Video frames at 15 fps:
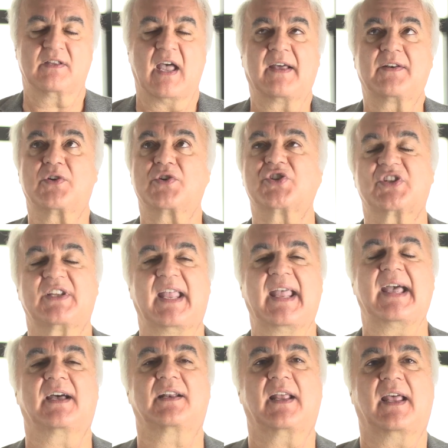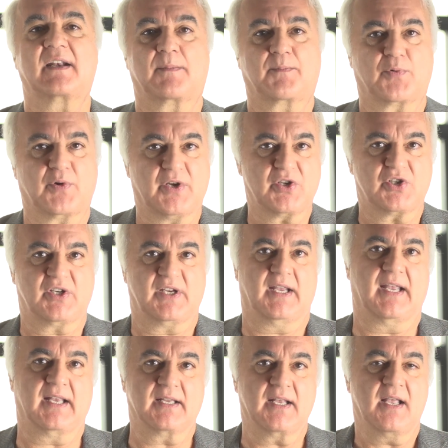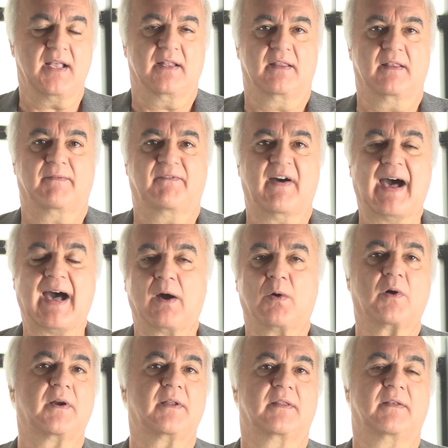understand and appreciate the power,